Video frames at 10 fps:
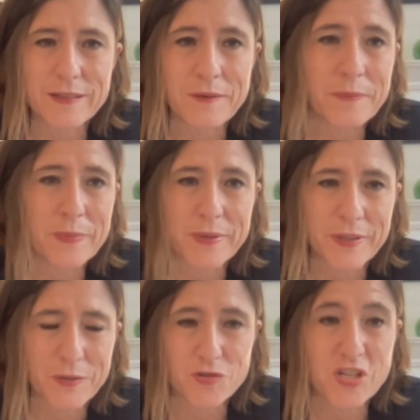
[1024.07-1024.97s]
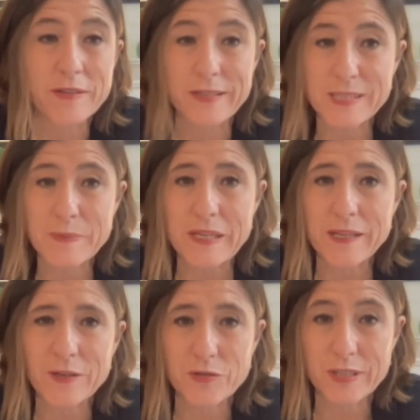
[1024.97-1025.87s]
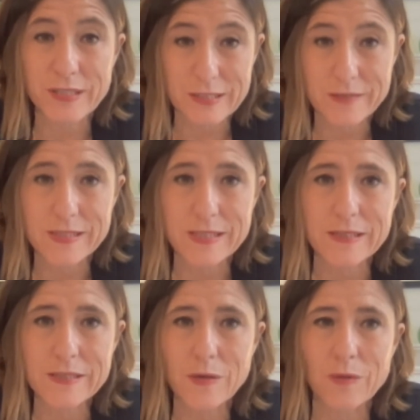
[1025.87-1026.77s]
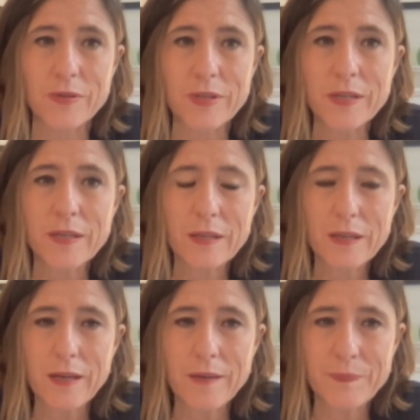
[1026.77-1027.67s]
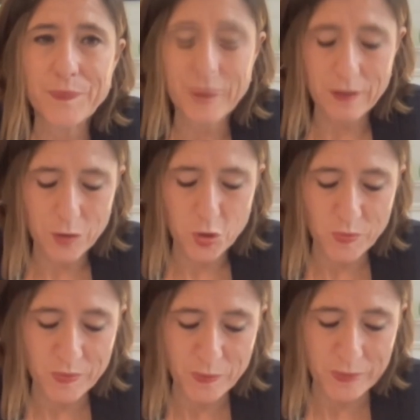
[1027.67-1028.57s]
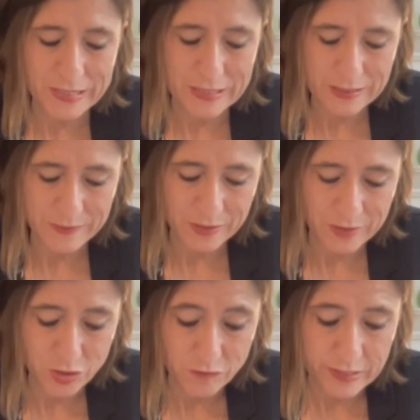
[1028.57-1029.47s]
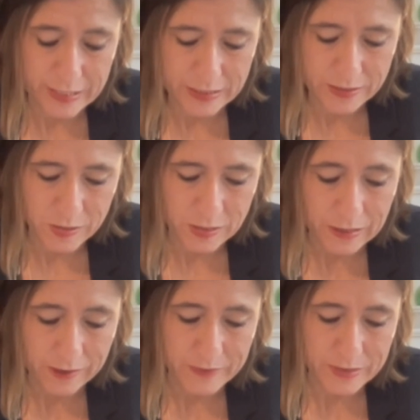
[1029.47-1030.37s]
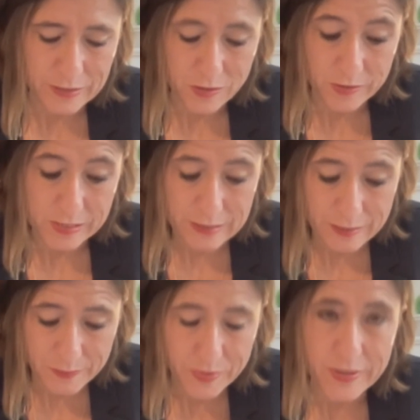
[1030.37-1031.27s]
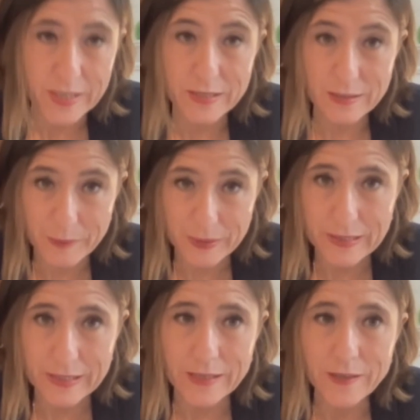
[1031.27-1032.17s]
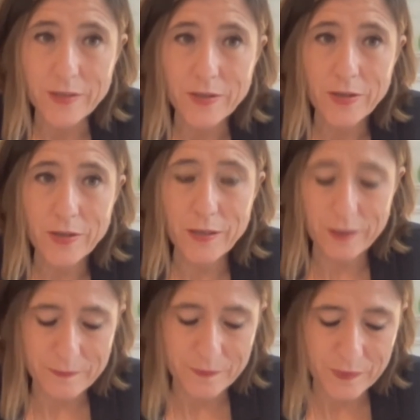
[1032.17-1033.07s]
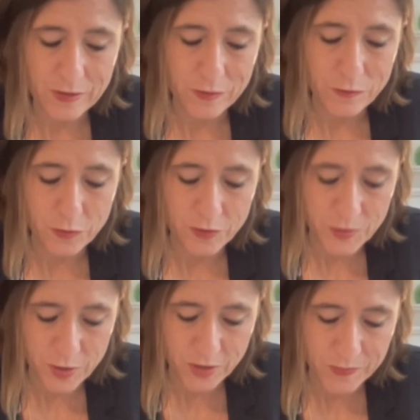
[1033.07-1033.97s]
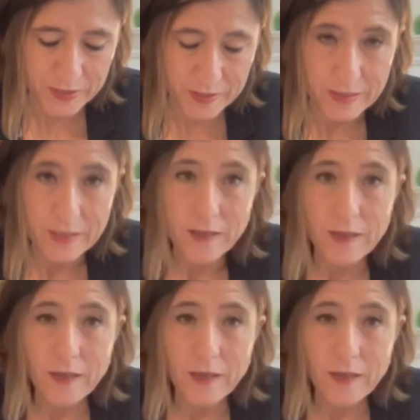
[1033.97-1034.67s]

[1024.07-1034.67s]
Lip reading: in a number, generally speaking, on the characteristics of human mobility and migration related to climate. So it's temporary, typically rural to urban,